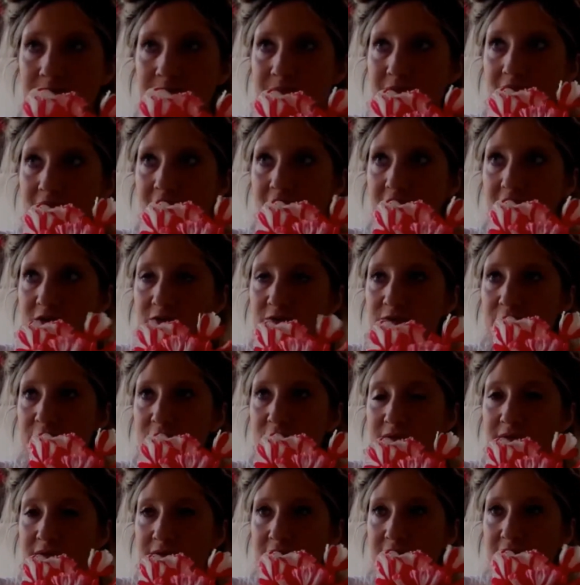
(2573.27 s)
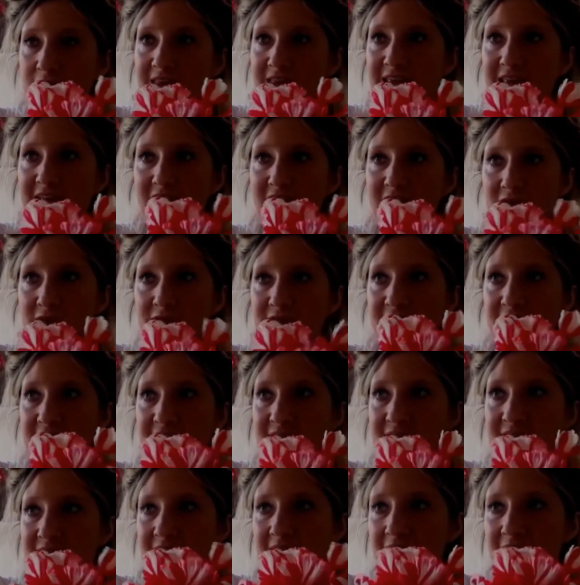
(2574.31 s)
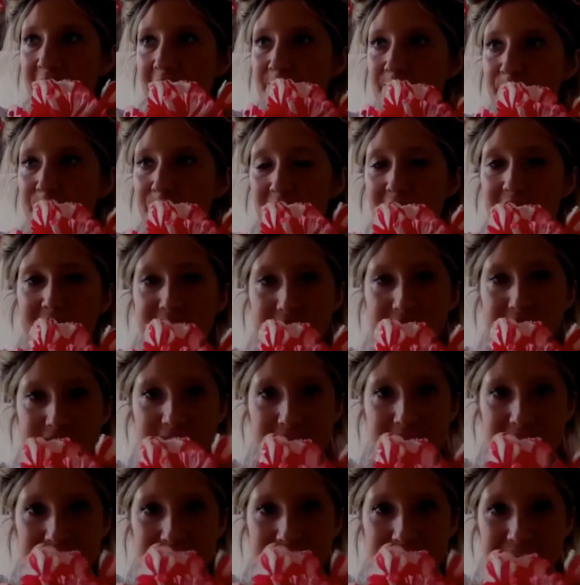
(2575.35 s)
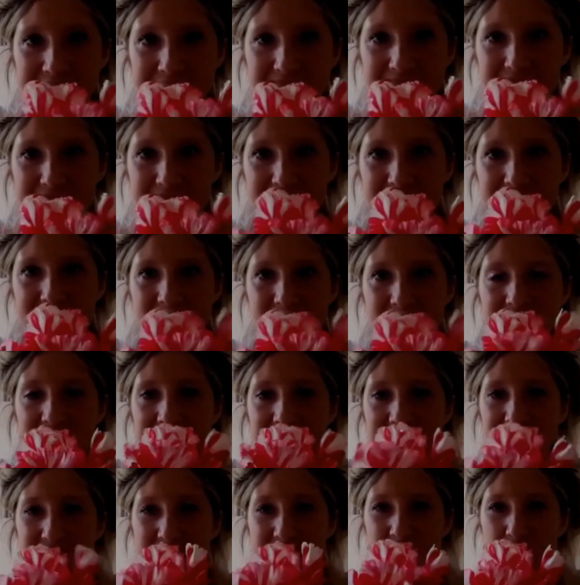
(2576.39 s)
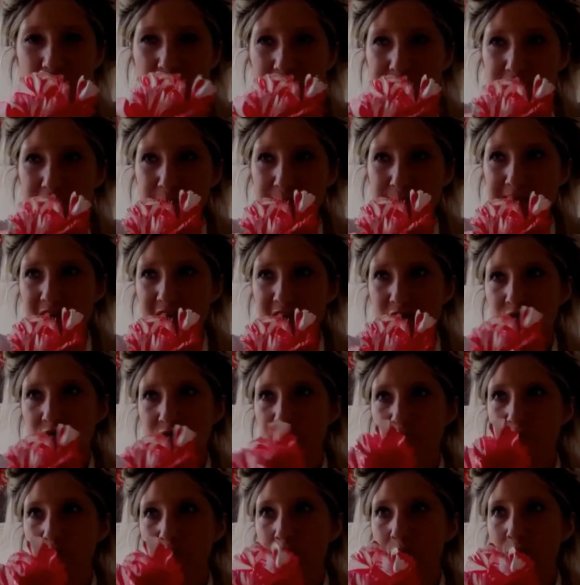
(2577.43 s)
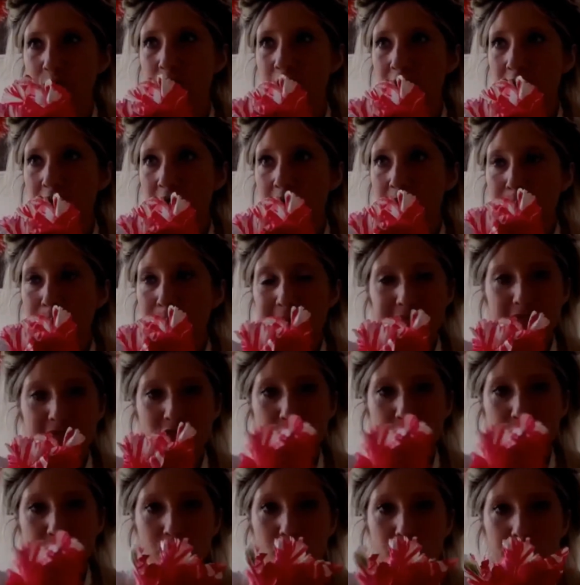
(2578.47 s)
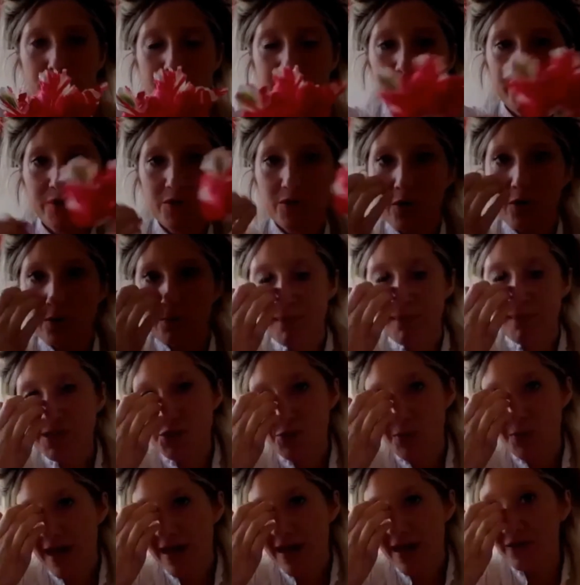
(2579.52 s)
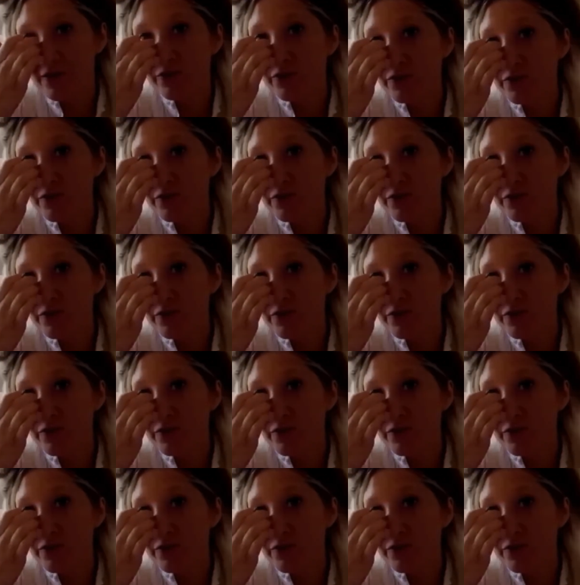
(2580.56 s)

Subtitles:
kind of thinking of things like holistically and things like that. It's incredibly good for your mental health